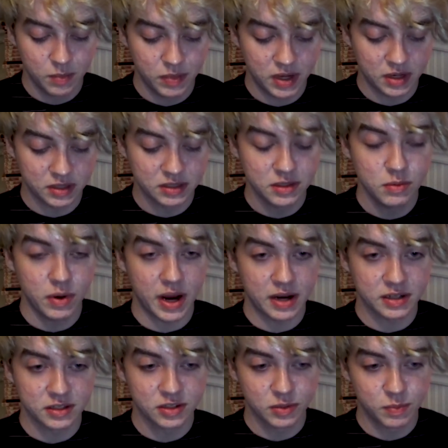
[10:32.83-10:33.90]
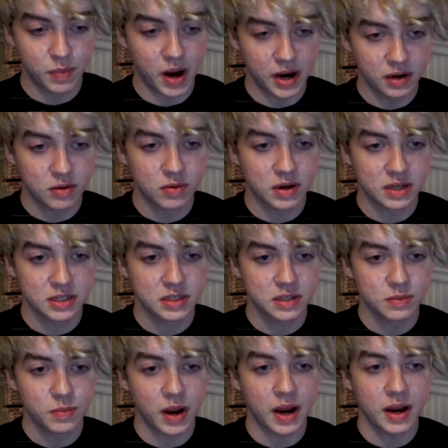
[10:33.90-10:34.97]
Because you answered my
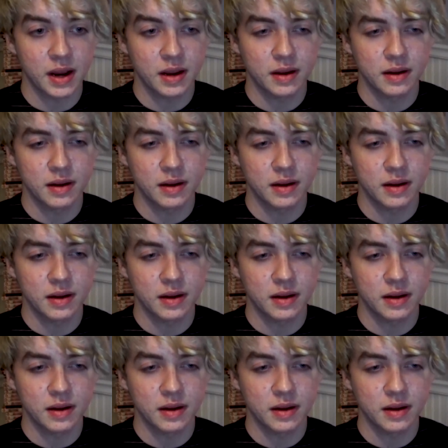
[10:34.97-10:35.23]
question by